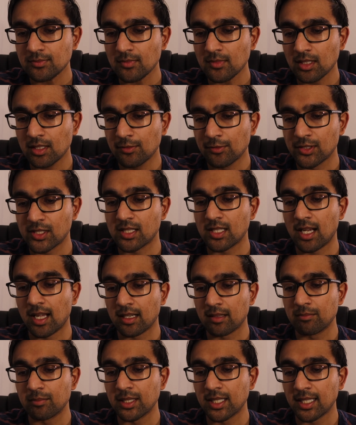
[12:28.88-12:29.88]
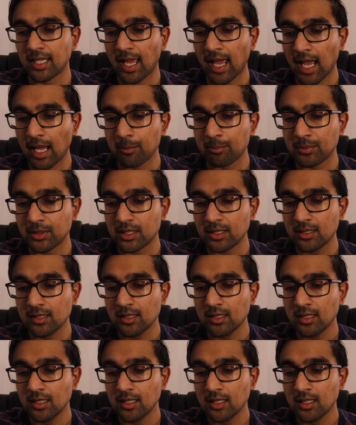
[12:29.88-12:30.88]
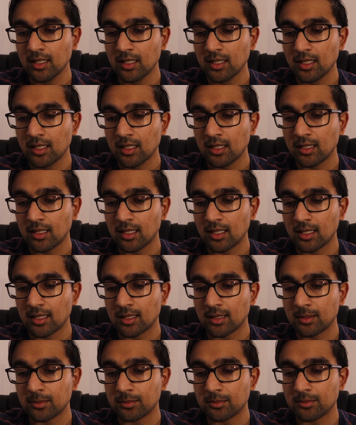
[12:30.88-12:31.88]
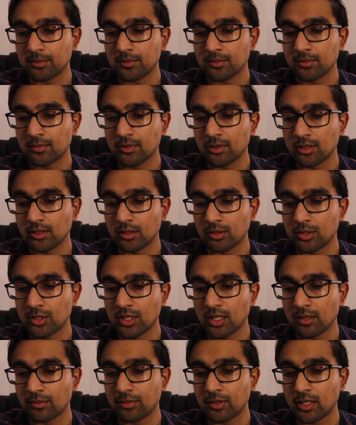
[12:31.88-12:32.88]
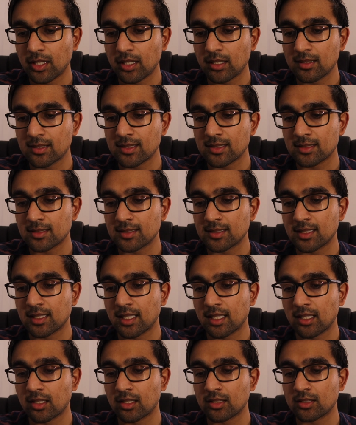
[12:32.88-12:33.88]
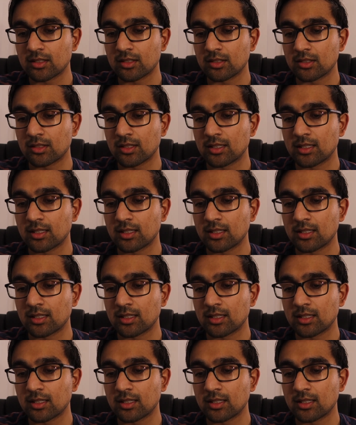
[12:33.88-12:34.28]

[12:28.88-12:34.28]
facade of being happy, Jennifer Aniston's character,